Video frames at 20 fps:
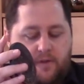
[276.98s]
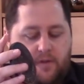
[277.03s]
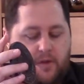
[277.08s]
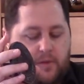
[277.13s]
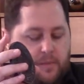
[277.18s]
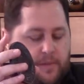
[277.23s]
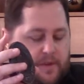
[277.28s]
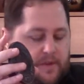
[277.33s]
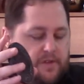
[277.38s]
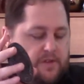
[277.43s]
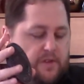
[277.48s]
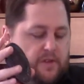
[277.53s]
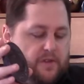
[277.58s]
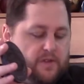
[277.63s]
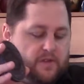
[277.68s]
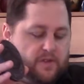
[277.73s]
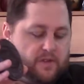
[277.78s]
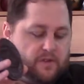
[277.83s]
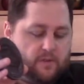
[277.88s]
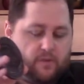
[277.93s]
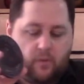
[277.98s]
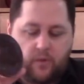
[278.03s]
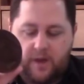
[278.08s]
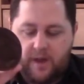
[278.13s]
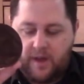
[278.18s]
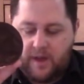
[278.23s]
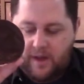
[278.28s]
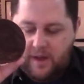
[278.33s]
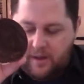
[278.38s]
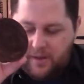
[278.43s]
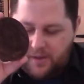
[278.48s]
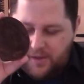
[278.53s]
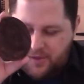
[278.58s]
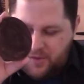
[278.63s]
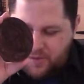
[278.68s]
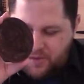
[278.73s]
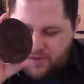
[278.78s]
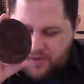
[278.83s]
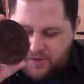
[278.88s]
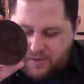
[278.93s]
business. Wow, this
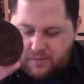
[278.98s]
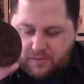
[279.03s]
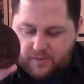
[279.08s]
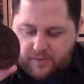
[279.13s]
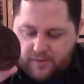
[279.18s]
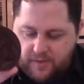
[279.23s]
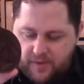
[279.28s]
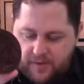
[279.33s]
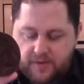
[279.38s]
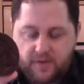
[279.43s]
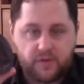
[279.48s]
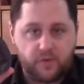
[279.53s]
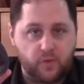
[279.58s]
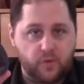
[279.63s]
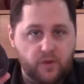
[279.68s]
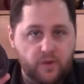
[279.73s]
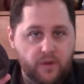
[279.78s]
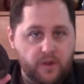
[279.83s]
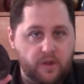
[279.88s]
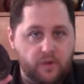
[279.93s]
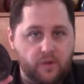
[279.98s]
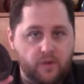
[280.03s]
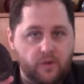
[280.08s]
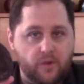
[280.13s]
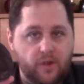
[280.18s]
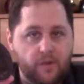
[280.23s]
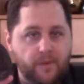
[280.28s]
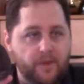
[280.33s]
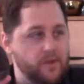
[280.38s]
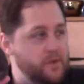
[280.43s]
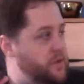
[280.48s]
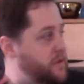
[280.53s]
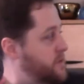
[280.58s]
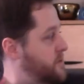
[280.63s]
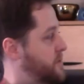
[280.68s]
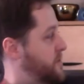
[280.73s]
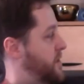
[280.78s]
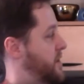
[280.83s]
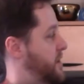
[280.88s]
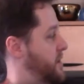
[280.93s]
is really cool. I mean, you can
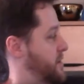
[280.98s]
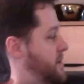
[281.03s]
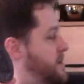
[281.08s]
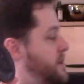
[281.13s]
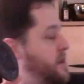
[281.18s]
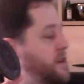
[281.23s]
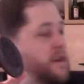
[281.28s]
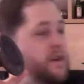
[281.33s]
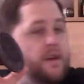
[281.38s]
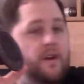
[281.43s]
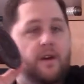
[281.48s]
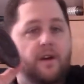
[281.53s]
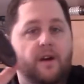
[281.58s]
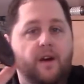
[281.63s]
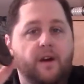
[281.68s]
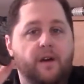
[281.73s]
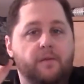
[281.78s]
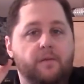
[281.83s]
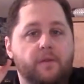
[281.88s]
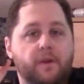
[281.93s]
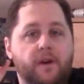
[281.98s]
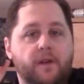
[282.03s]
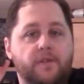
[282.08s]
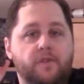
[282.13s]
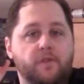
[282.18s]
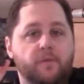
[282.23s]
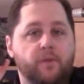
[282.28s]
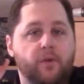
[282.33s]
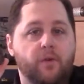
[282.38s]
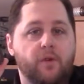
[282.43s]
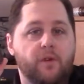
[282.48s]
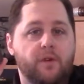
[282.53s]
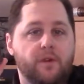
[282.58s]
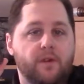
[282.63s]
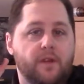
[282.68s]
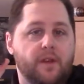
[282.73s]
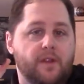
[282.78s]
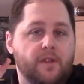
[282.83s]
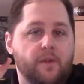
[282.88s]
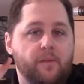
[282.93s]
see I support
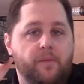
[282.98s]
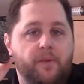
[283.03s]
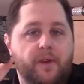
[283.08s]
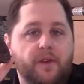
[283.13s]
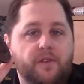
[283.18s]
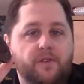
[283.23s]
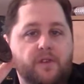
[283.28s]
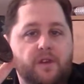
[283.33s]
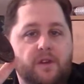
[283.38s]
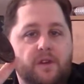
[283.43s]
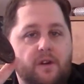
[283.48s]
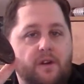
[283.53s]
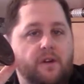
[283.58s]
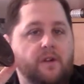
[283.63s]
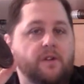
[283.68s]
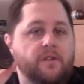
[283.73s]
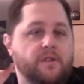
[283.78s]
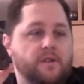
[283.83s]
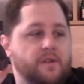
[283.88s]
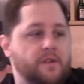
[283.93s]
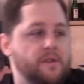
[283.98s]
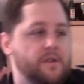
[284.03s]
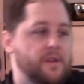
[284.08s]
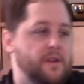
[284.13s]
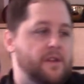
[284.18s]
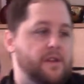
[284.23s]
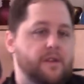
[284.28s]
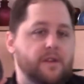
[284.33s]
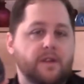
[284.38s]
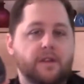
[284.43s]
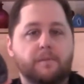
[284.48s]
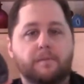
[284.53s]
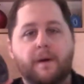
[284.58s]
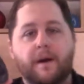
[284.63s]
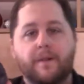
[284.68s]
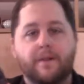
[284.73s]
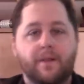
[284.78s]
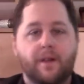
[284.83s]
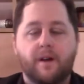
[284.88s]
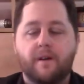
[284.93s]
the Pigsy art in my
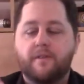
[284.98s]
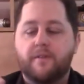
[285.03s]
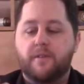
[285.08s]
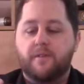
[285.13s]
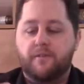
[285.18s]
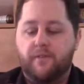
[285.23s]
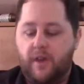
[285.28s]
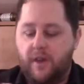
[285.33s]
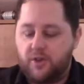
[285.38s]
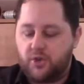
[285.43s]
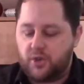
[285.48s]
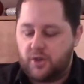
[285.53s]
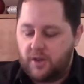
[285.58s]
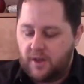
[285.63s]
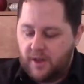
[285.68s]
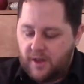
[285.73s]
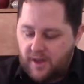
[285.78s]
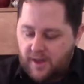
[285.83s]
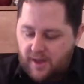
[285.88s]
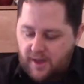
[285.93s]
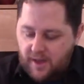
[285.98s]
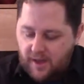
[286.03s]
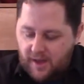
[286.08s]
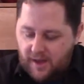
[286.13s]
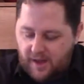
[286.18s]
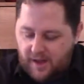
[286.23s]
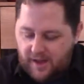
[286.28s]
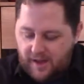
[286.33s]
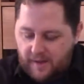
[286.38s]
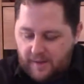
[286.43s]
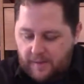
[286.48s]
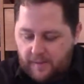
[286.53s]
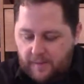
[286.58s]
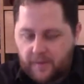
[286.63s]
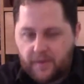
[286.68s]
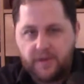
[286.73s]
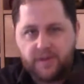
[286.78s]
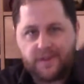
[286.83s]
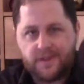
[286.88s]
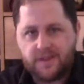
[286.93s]
love and affection.
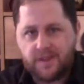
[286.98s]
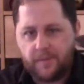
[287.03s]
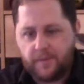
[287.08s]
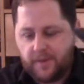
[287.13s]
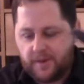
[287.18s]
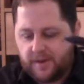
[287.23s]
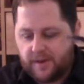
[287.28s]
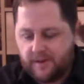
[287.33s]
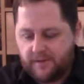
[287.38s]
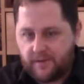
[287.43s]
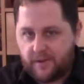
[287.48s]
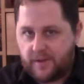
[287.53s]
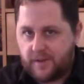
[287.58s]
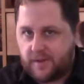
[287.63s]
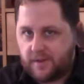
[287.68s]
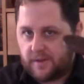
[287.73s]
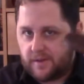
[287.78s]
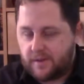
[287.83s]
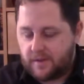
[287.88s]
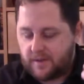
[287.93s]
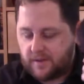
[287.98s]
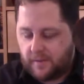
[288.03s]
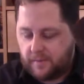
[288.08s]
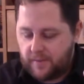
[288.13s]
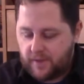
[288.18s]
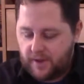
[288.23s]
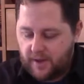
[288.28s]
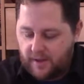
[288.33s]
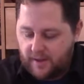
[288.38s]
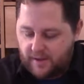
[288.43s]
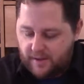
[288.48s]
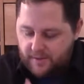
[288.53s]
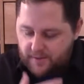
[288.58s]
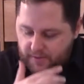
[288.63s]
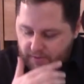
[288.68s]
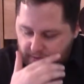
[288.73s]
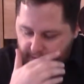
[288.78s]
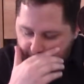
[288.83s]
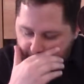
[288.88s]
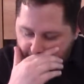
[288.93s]
This is something different. This is something
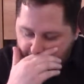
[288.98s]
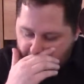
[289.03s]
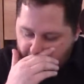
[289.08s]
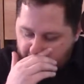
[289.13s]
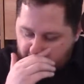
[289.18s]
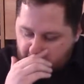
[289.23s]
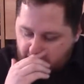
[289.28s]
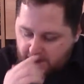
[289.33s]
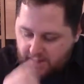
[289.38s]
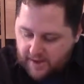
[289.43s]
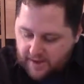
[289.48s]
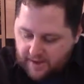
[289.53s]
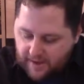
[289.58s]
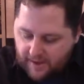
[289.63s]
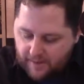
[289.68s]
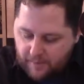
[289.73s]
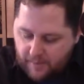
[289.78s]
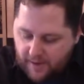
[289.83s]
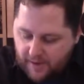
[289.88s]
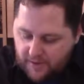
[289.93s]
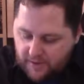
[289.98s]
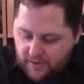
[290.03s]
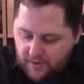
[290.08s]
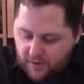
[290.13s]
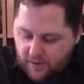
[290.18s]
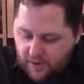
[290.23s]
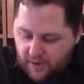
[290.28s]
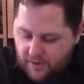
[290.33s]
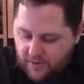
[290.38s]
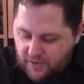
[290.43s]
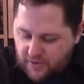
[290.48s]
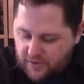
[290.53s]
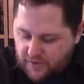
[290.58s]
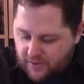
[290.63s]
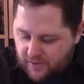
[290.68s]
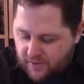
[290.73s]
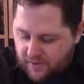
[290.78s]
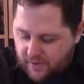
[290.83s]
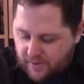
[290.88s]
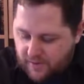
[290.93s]
else. Game Master
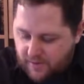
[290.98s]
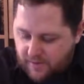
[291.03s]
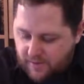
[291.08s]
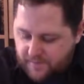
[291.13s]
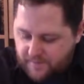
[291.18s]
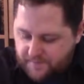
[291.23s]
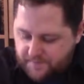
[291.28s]
coaster.